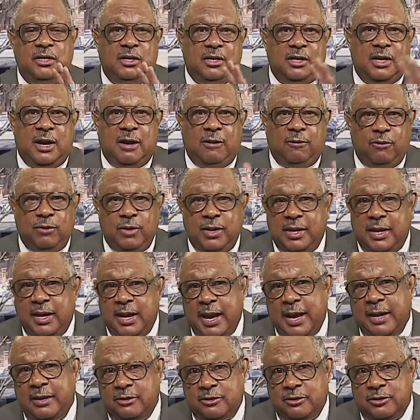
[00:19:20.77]
You're not going to get an
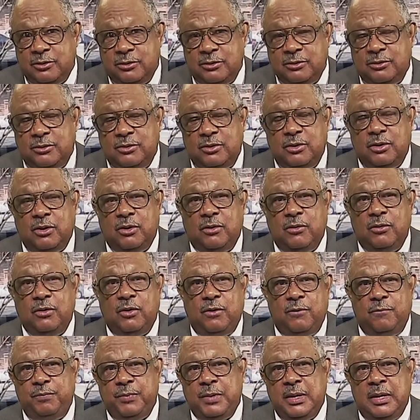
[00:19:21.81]
attitude. You know,
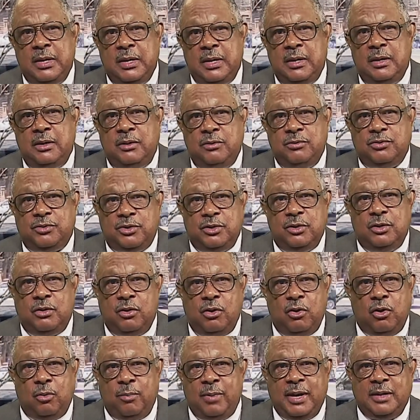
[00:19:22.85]
you, you're still
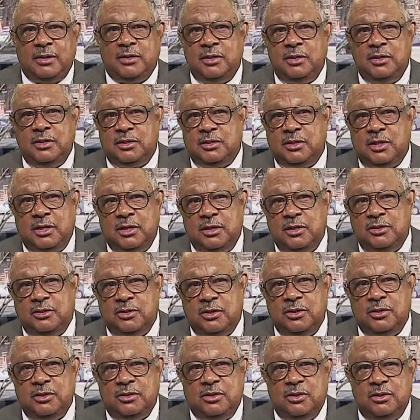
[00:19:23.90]
going to go back to your Sunday
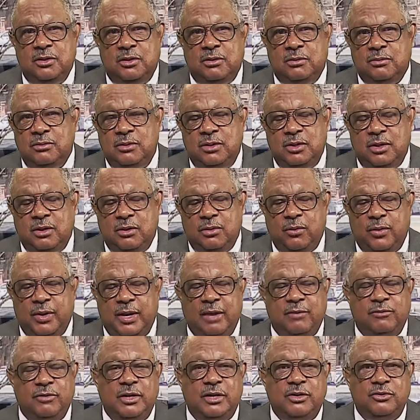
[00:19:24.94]
church and go, you know,
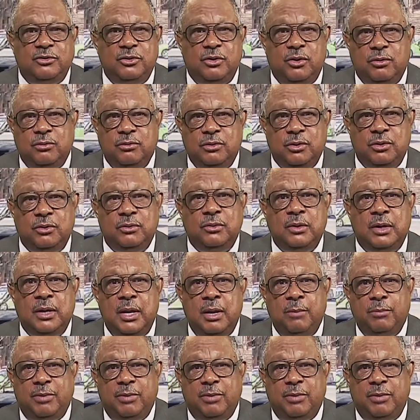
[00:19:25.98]
whatever it is you're going to do.